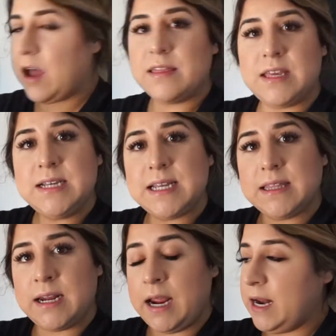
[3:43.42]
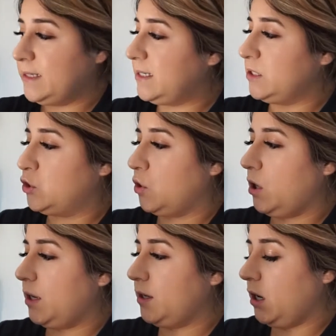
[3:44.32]
got these at the 99 cent
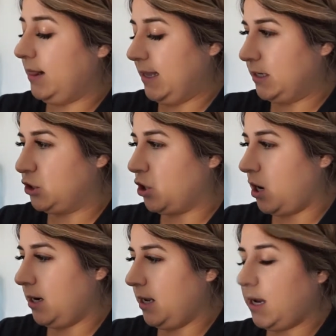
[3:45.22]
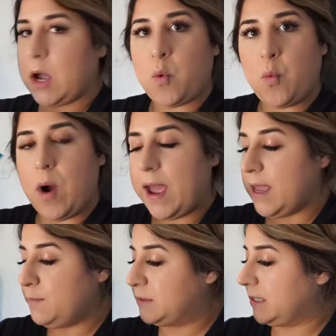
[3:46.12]
store and they're electronic
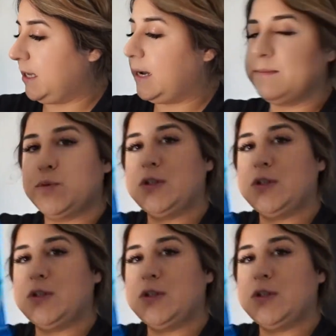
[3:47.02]
wipes and it comes